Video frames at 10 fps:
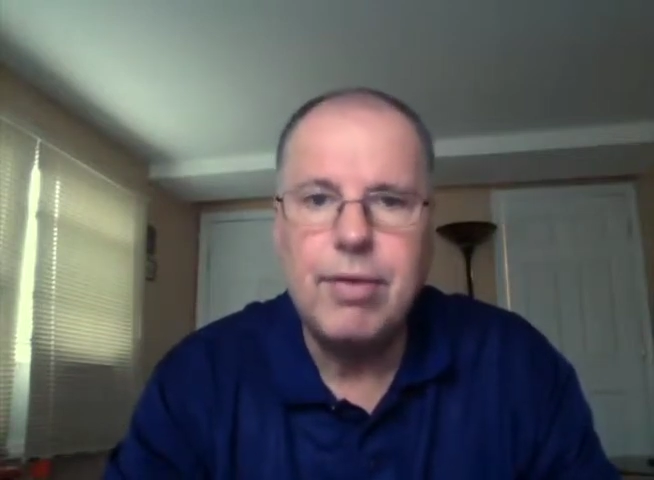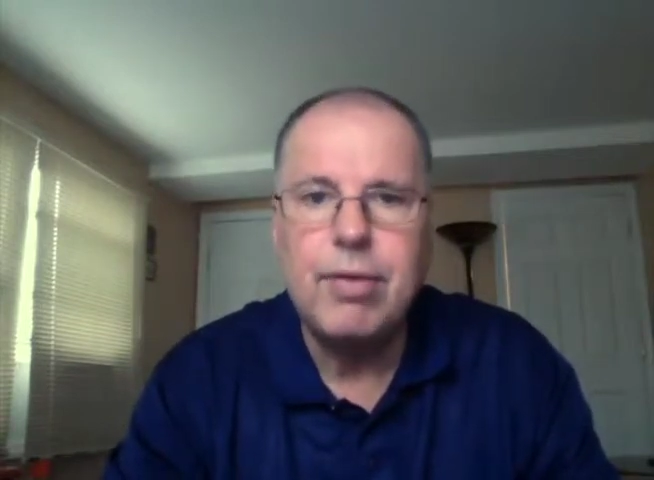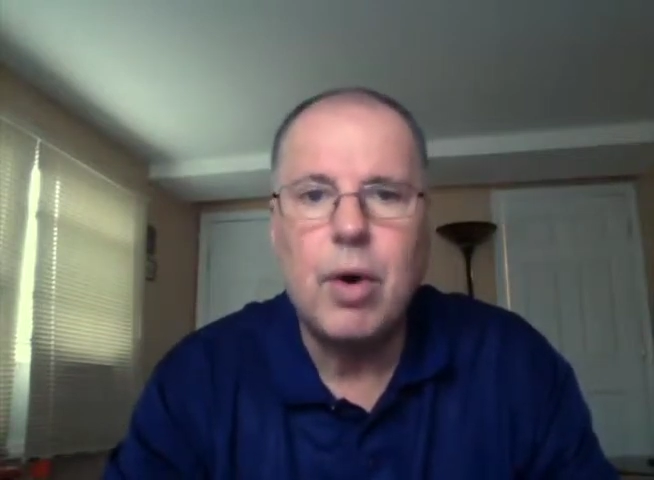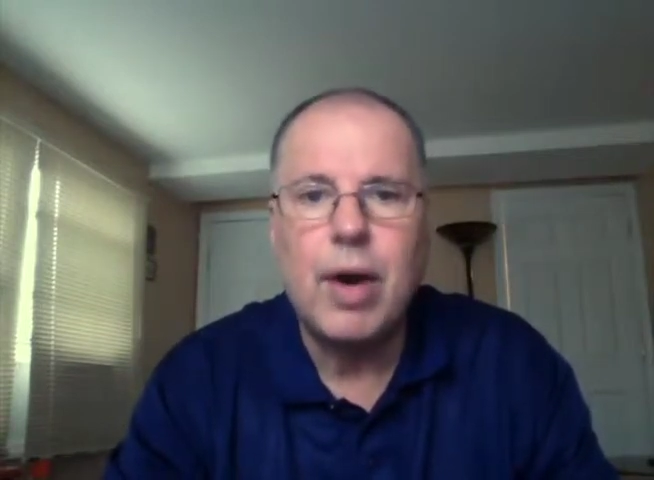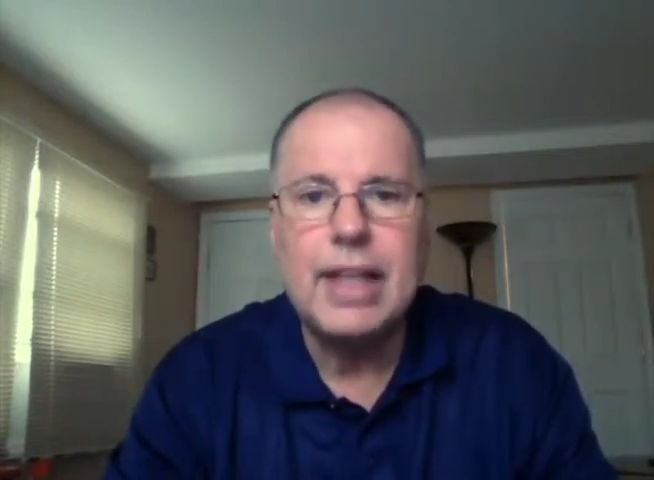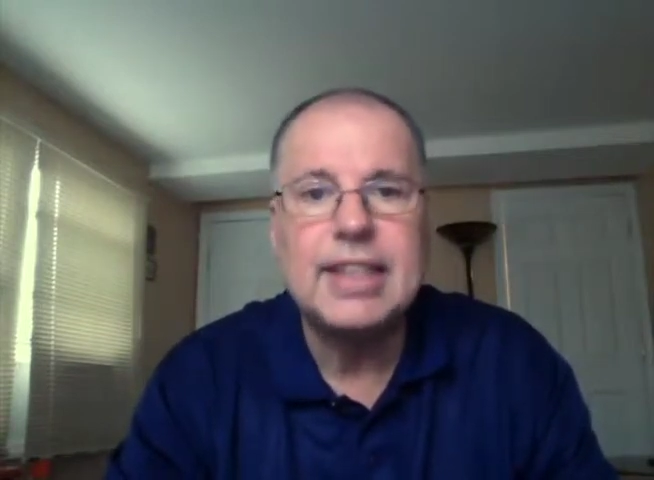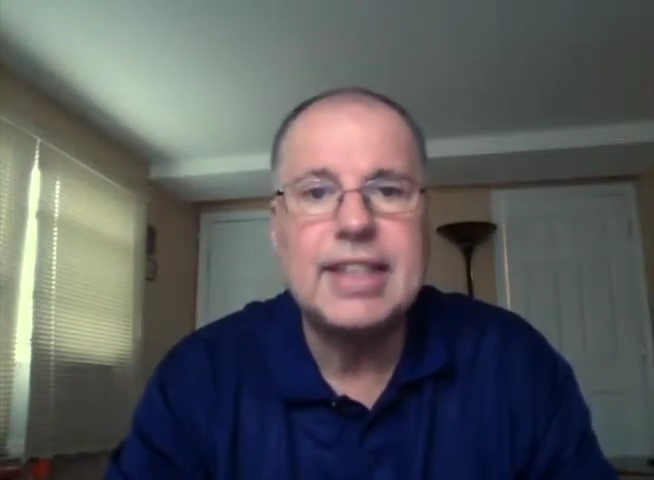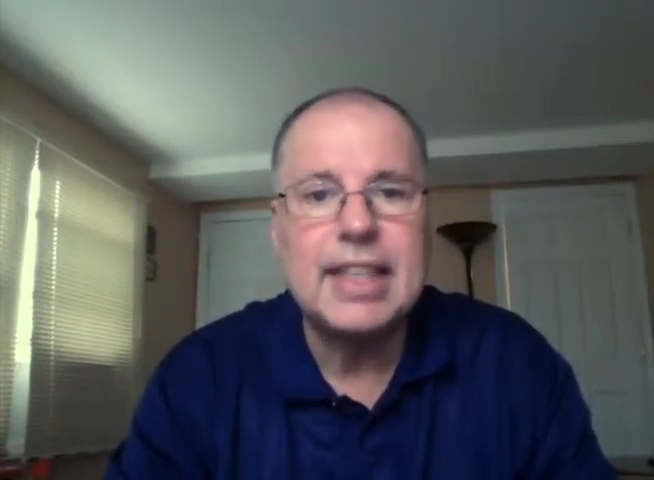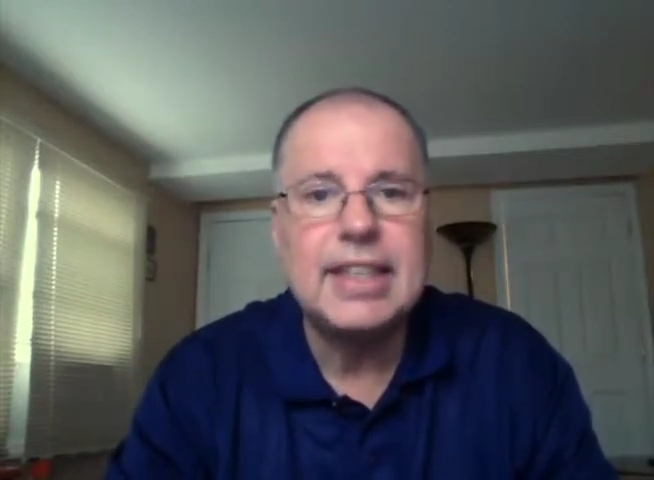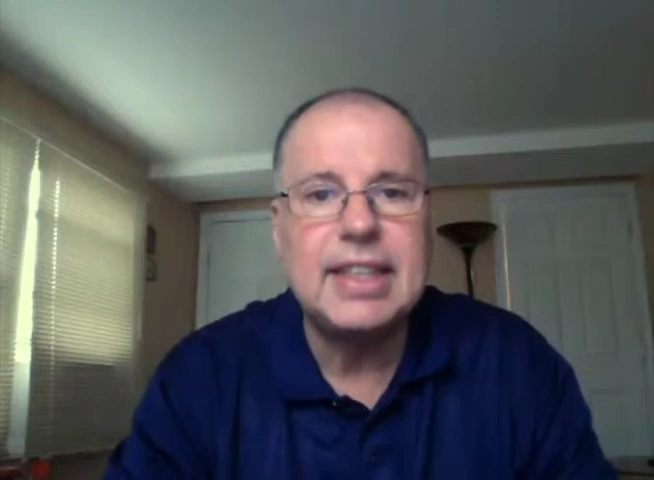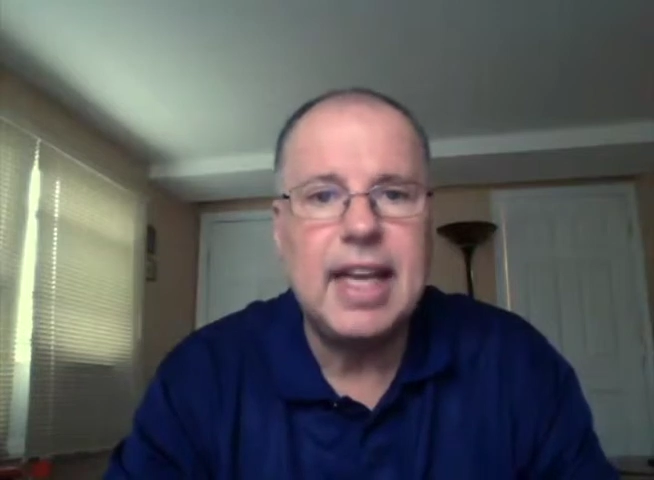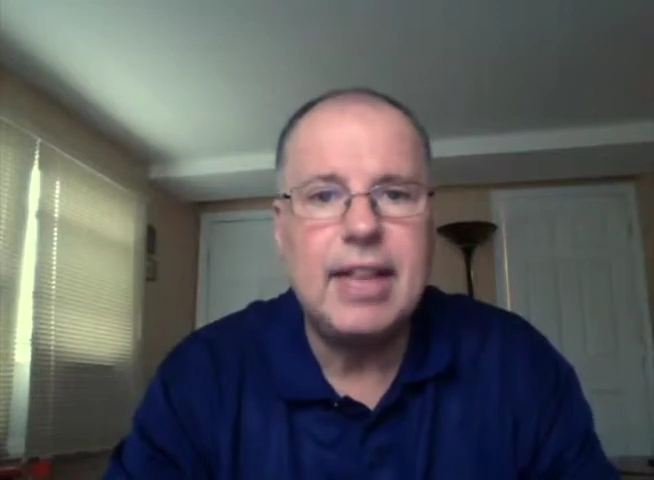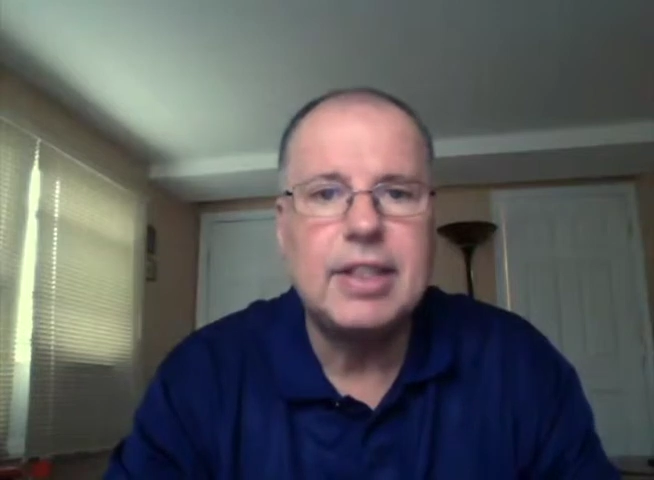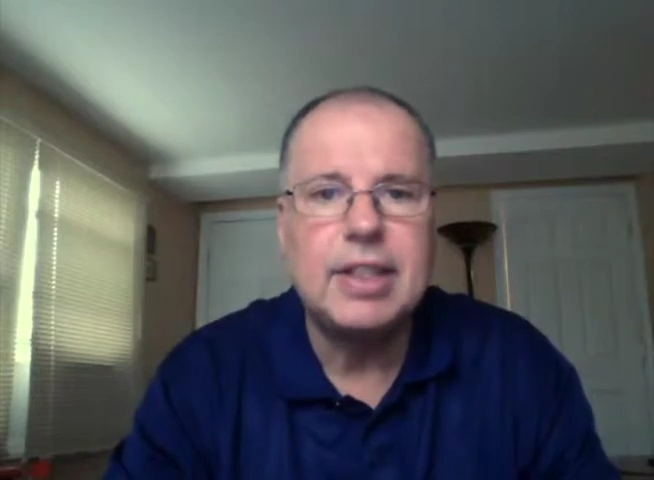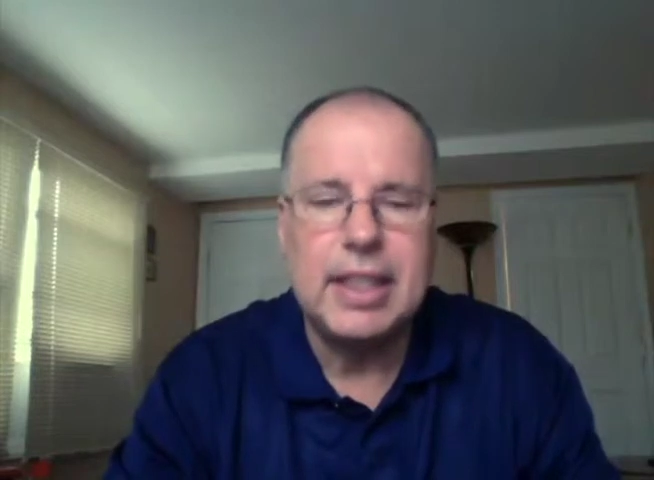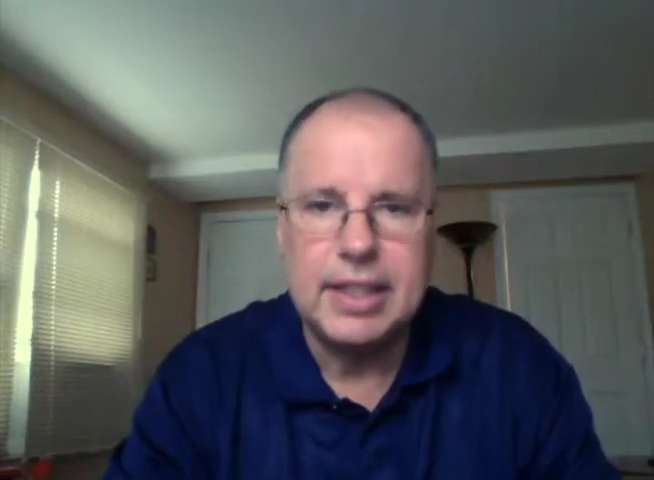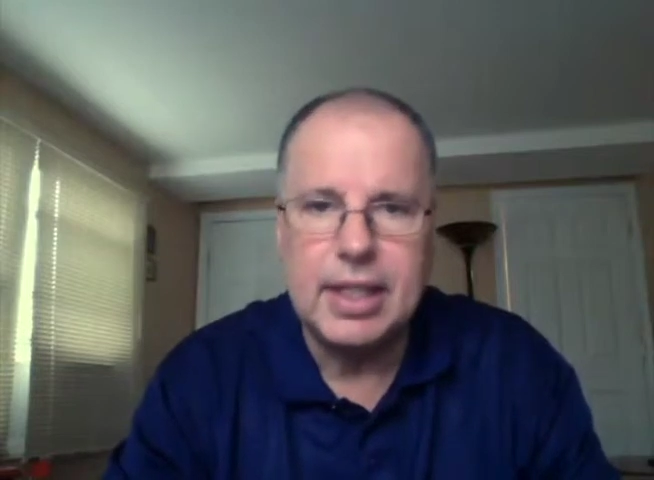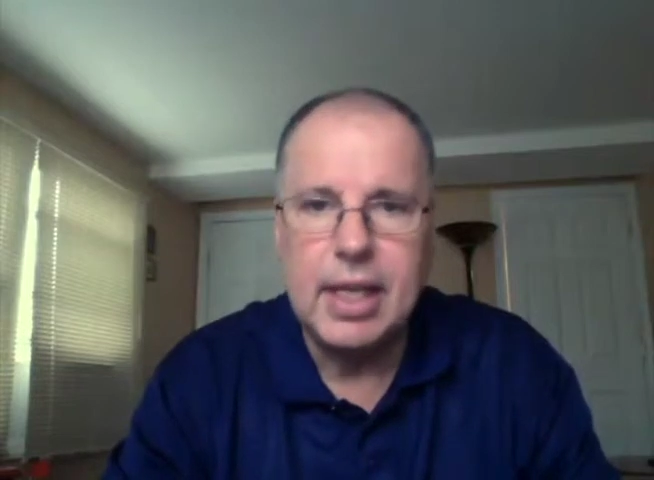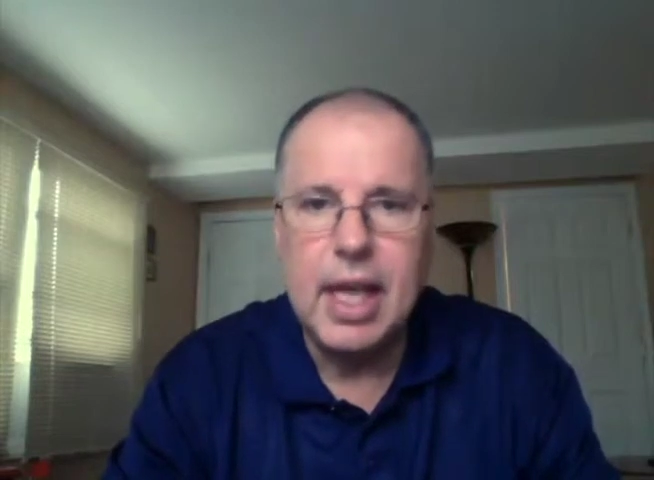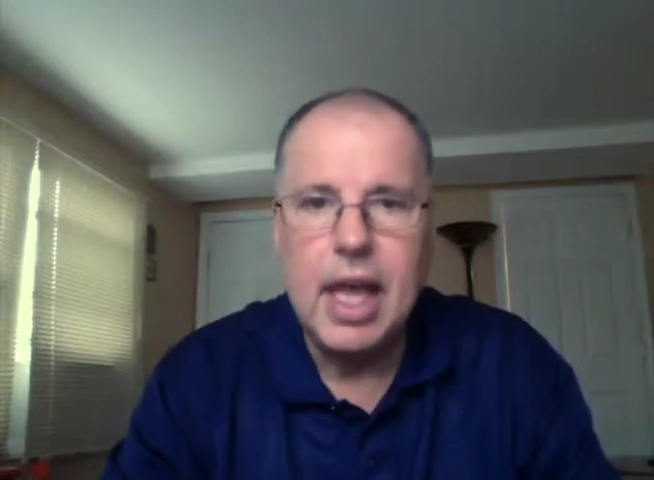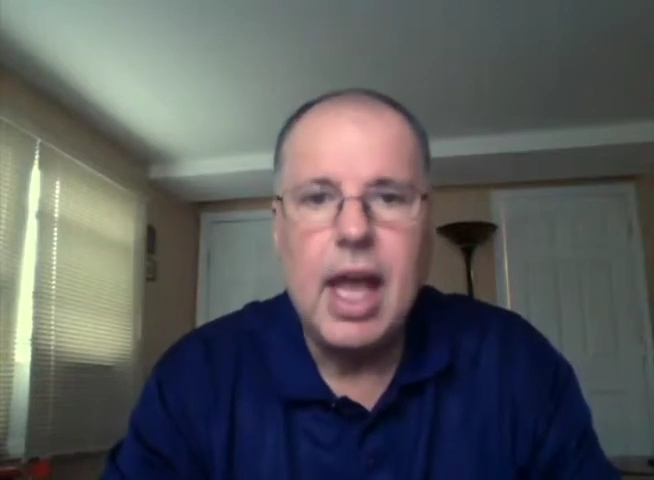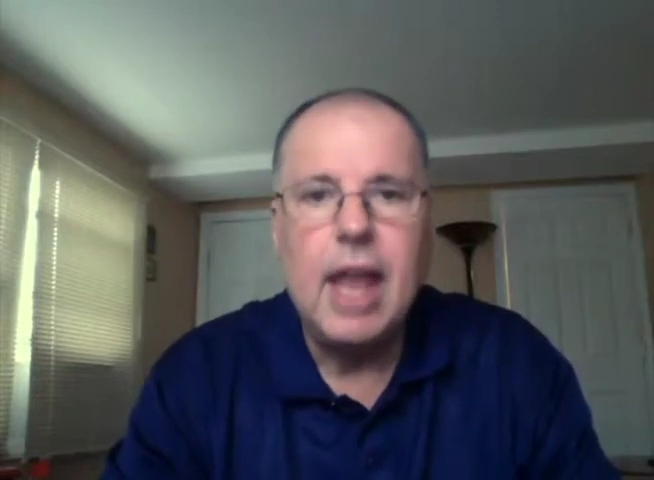for a 16th season.